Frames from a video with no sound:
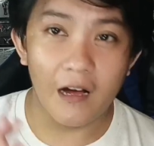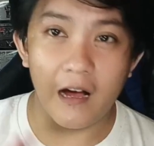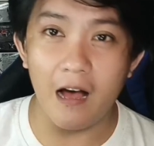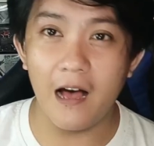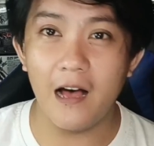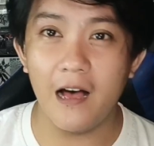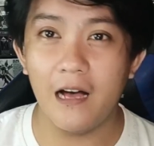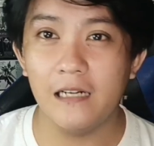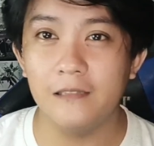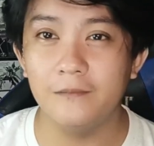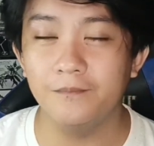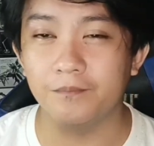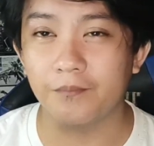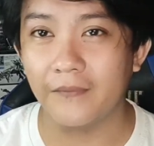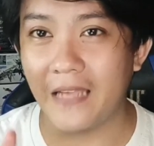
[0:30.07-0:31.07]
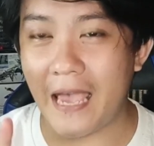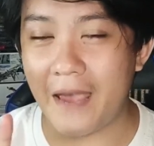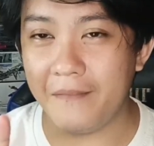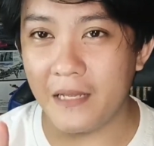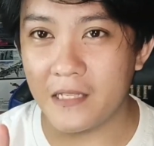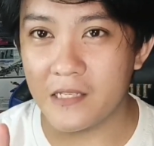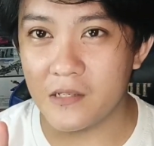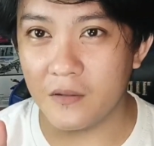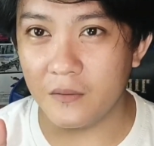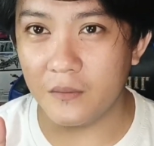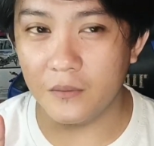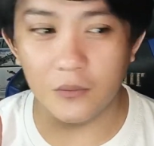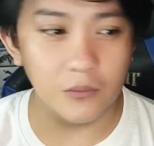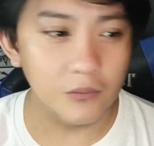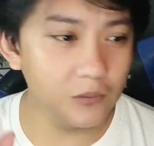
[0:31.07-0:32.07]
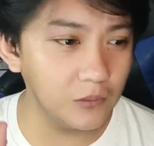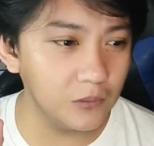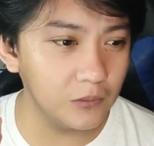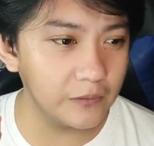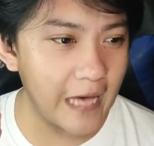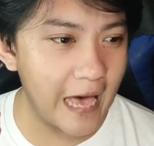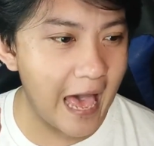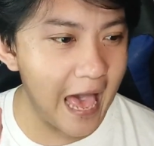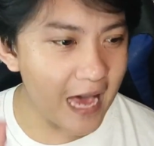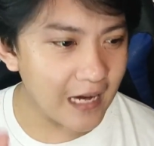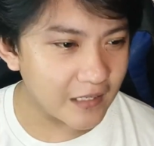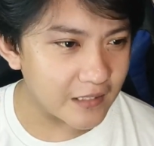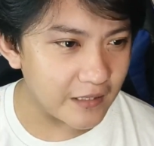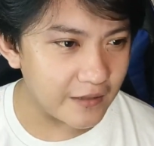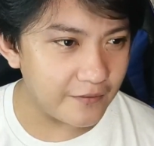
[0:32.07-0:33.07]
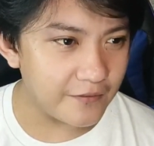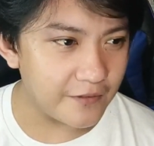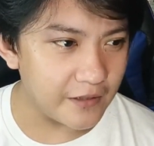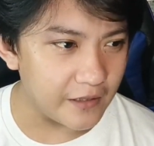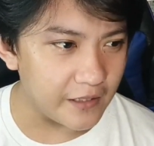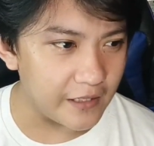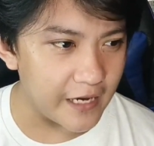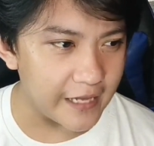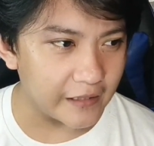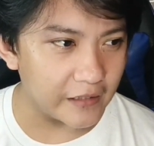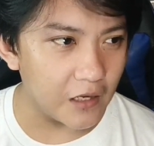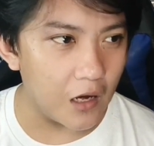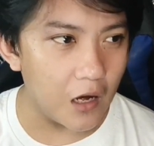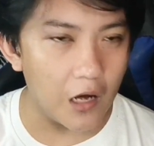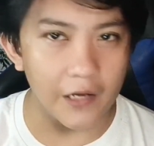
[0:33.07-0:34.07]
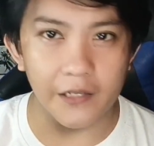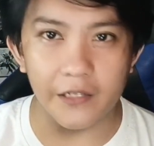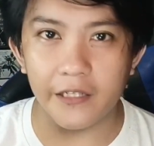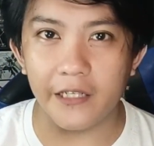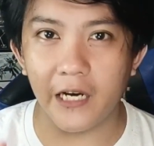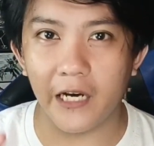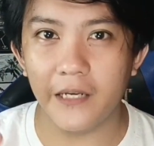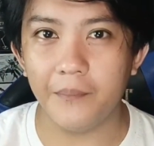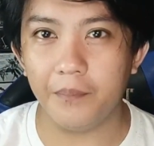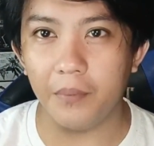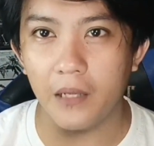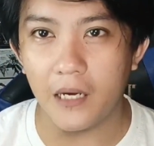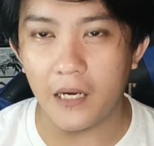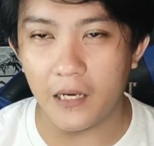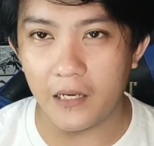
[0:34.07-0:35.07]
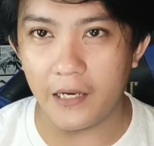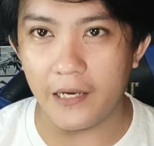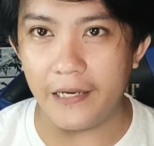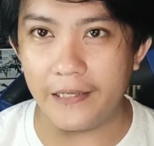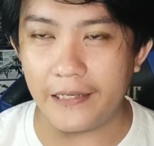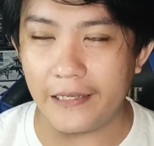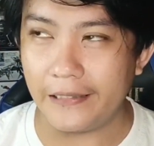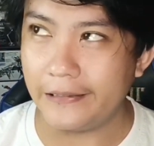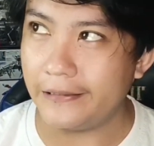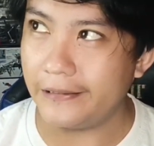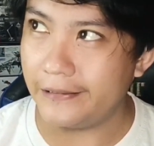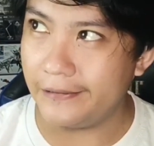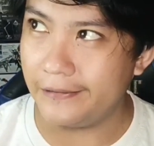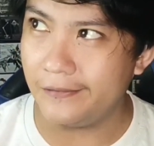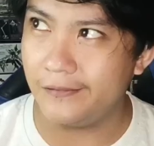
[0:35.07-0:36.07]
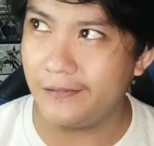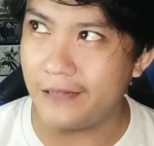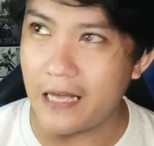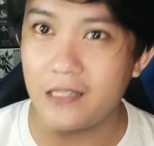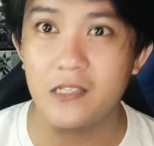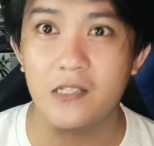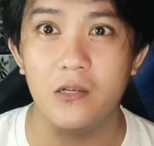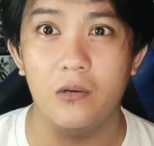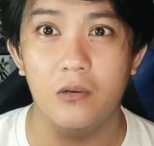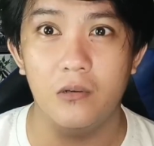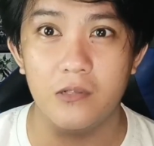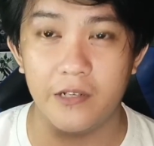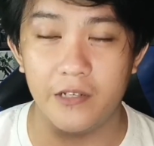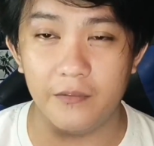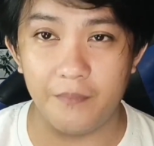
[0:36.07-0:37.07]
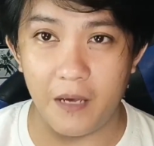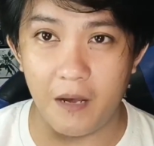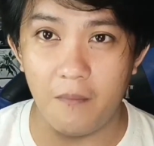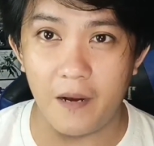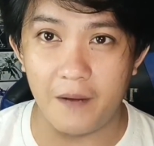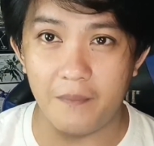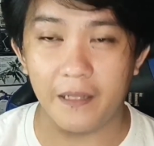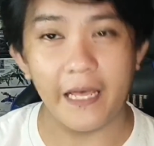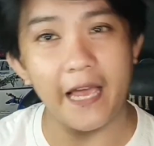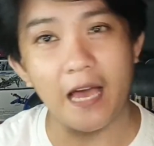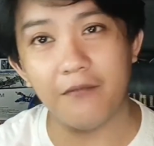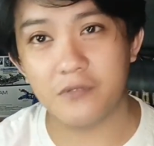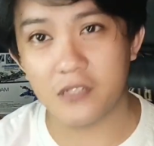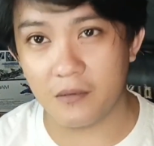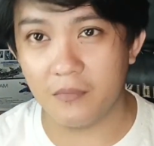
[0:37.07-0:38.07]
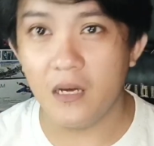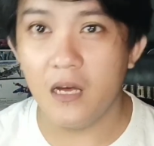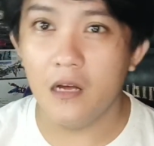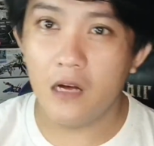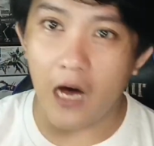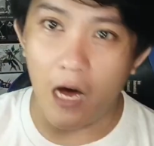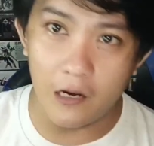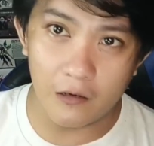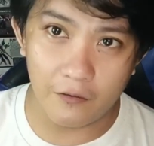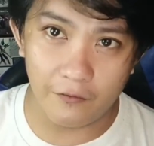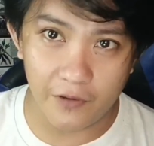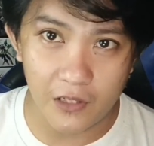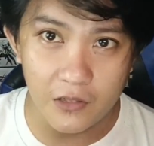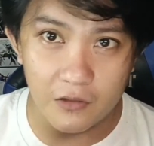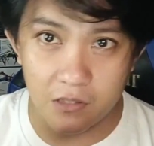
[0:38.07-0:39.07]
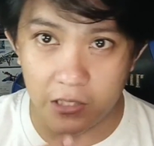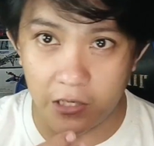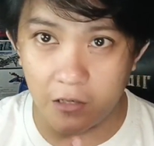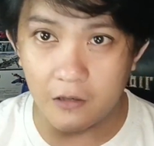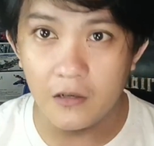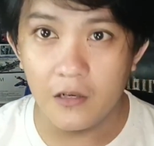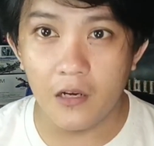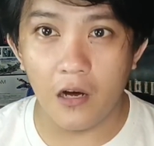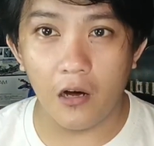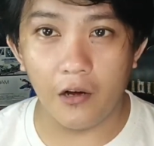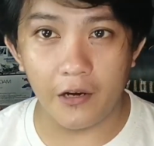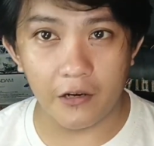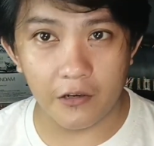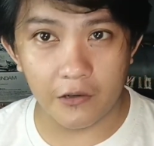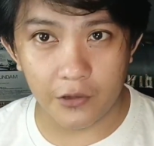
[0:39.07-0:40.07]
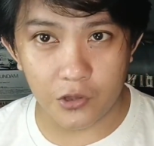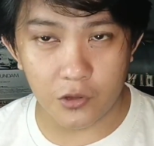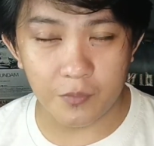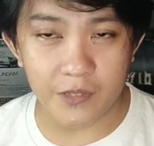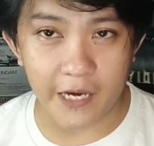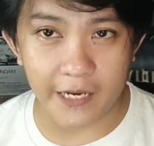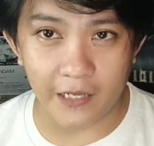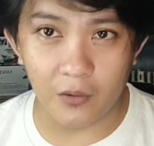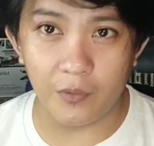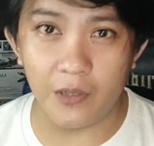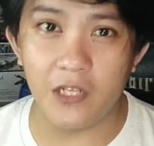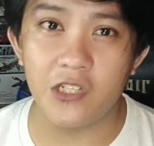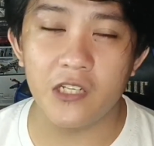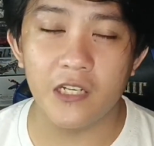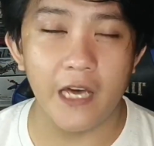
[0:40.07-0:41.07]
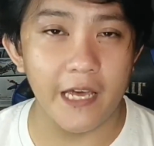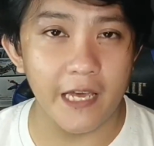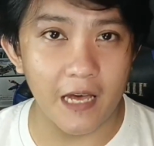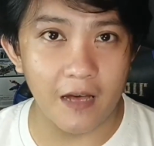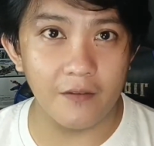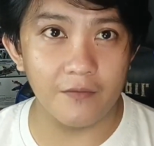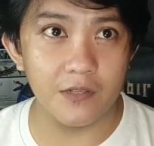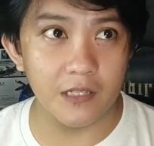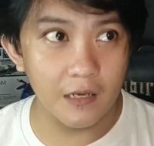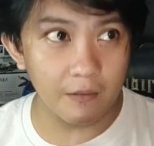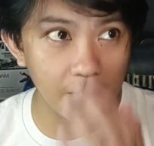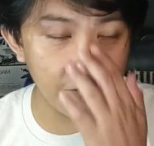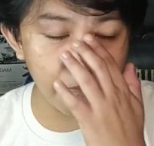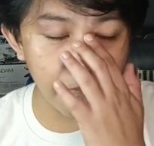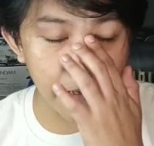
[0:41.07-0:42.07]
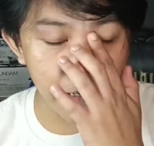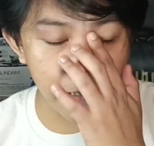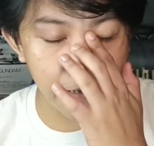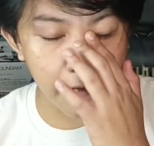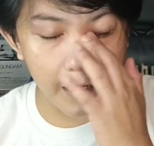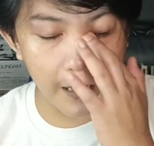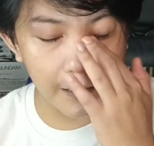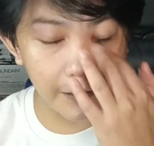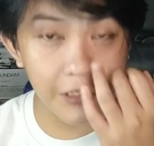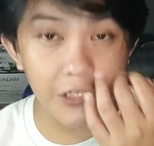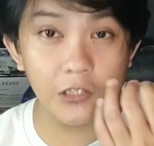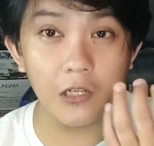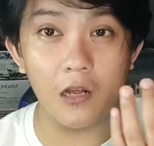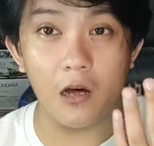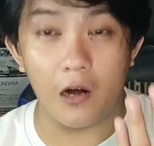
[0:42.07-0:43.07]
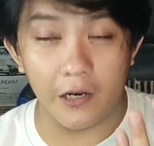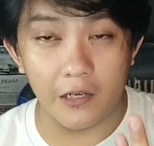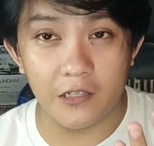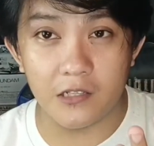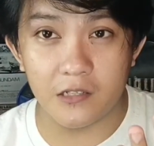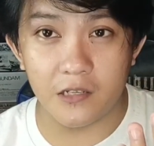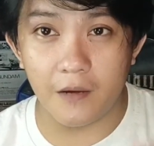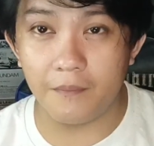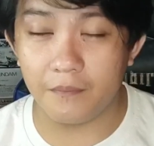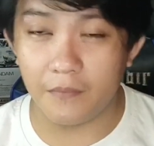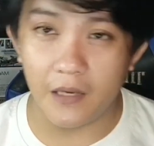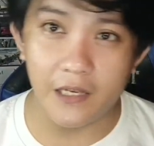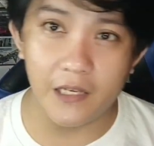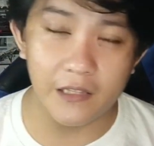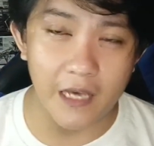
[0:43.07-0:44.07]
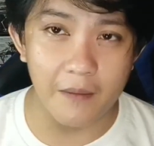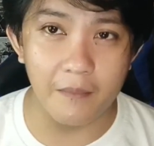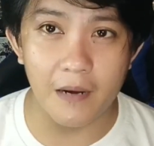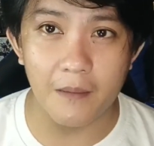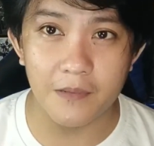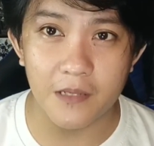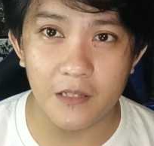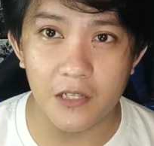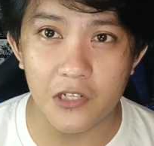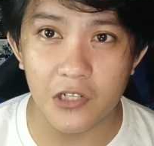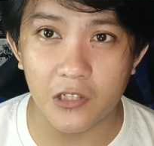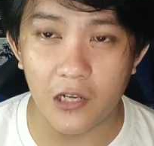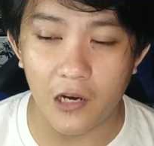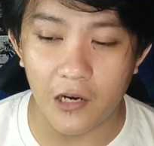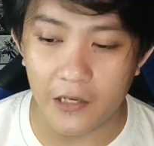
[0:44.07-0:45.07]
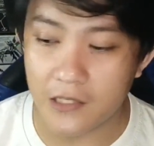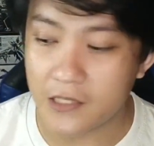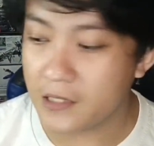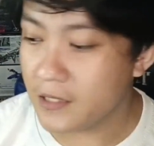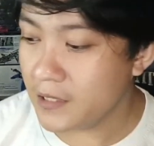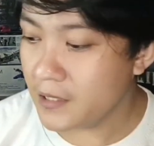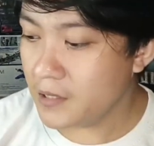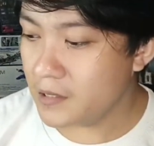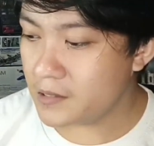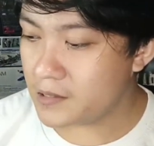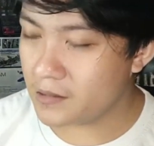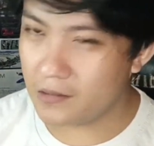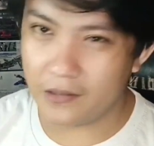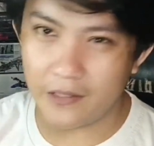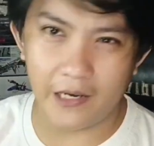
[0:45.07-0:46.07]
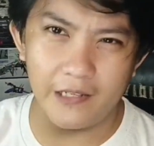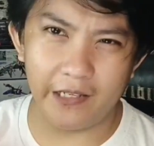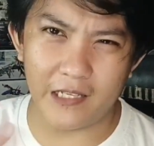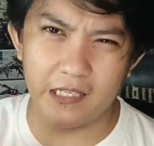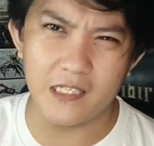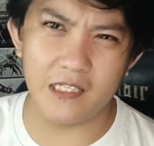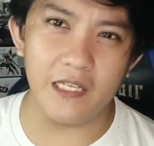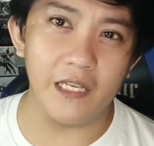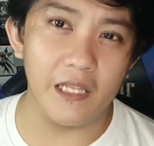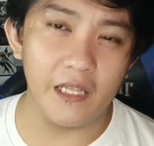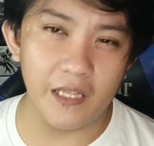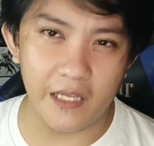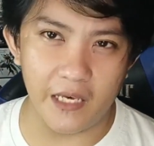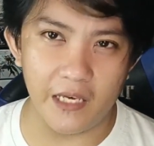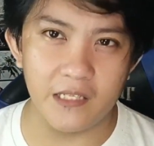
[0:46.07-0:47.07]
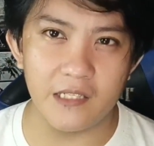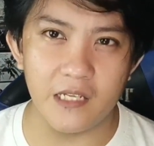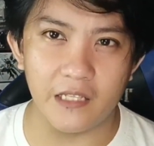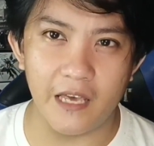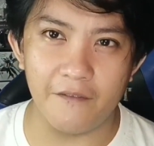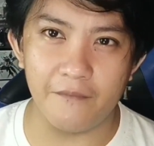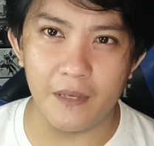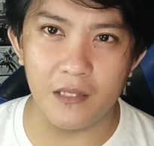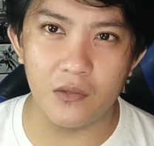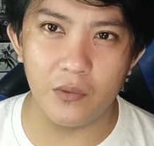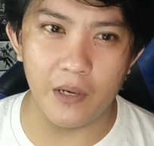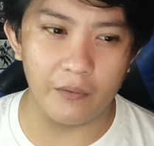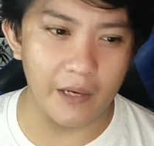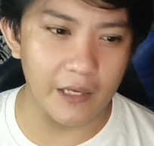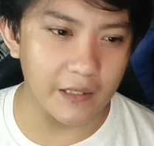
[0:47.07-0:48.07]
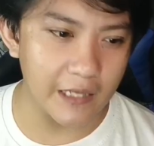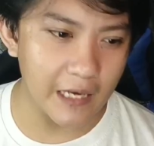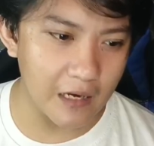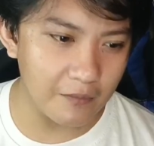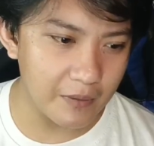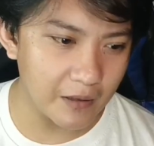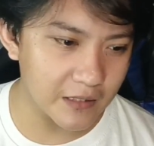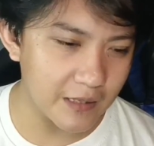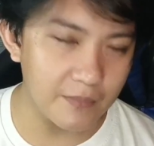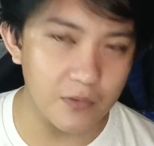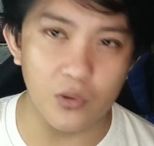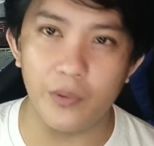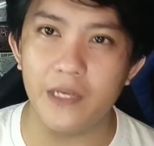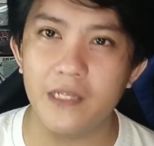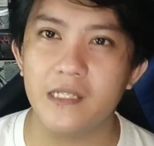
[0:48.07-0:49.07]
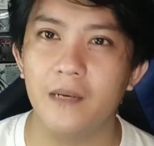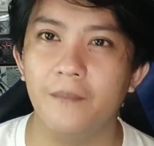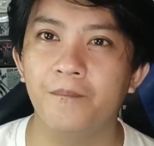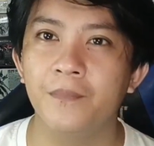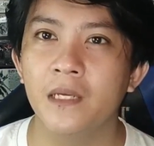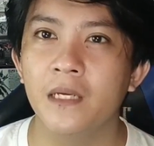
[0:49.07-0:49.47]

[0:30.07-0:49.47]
I'm not so active yet on Gunpla and not so also in Beyblade, but I have some other videos here on our YouTube channel, which I have some of my digital arts. Yep, my time lapse in digital arts. So yeah, that's the things that I've been doing right now because I'm doing some